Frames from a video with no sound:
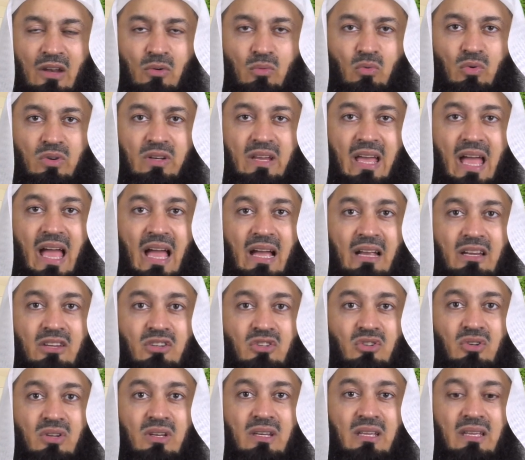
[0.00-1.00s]
and would
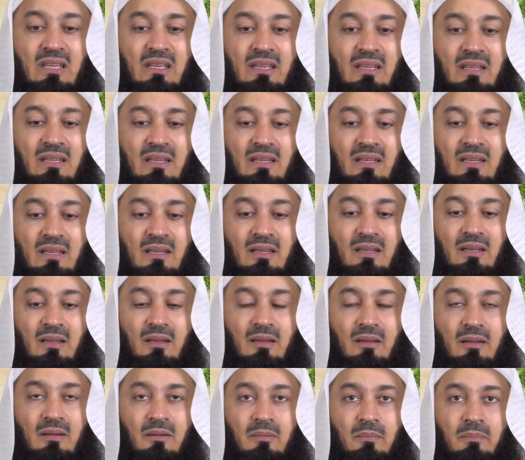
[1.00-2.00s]
actually
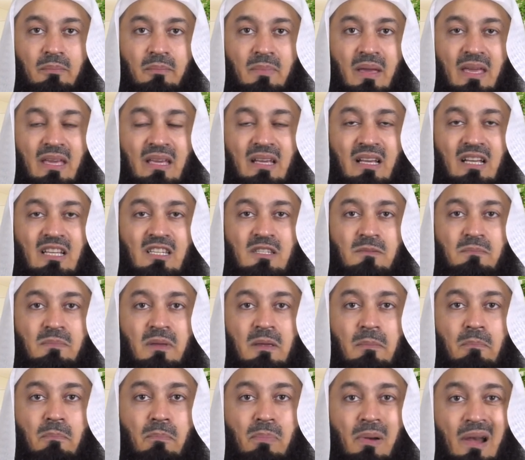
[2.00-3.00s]
make us
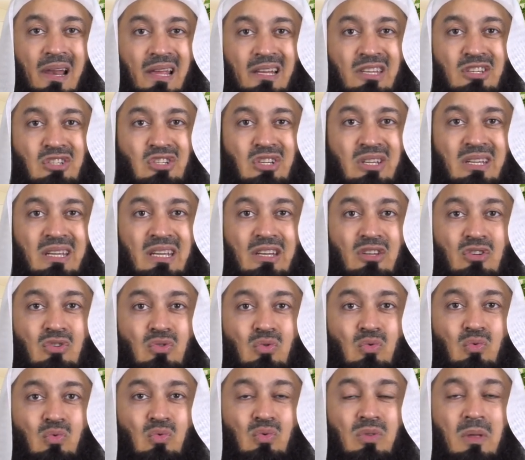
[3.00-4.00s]
be plunging
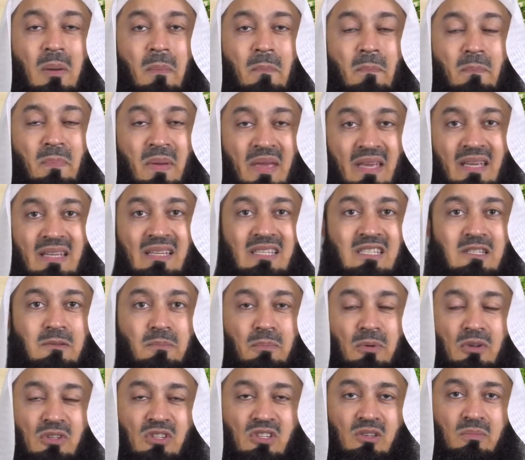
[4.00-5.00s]
into the
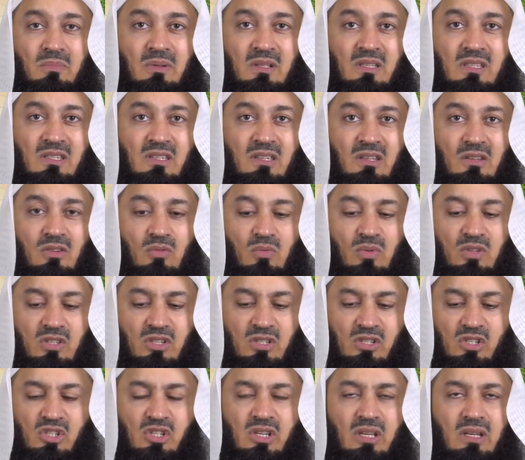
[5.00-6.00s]
biggest possible sin,
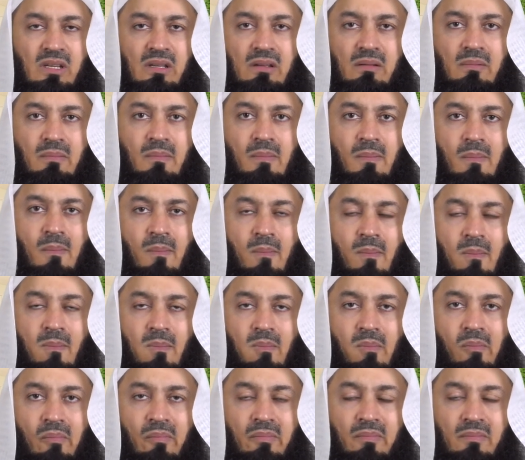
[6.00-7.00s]
which is shirk.
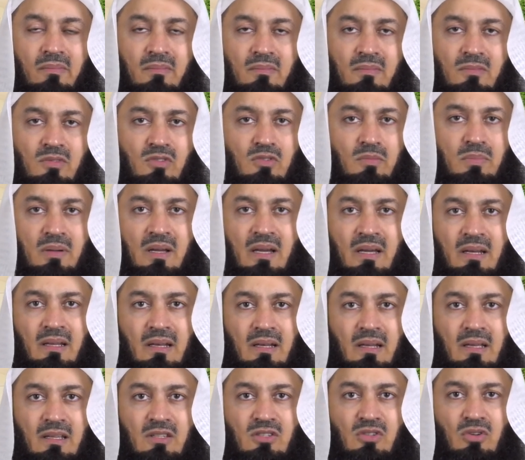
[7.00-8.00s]

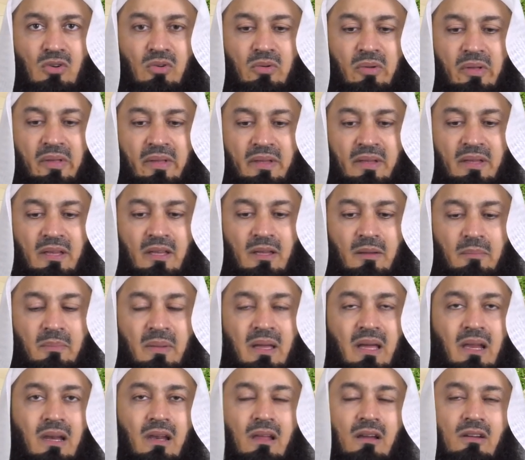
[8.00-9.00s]
Subhanallah. So
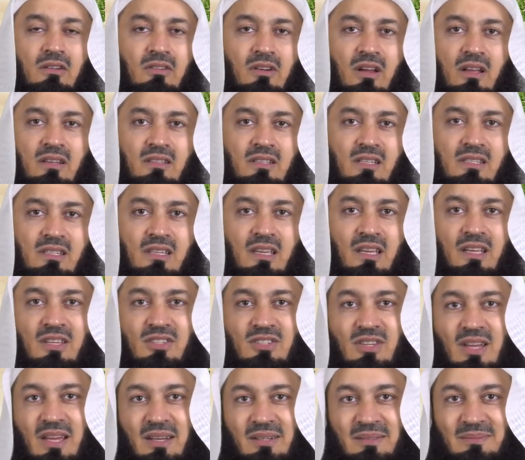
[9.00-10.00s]
may Allah grant us
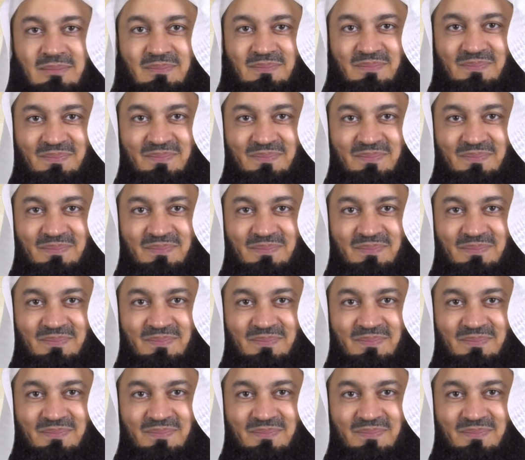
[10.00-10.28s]
Ihsan.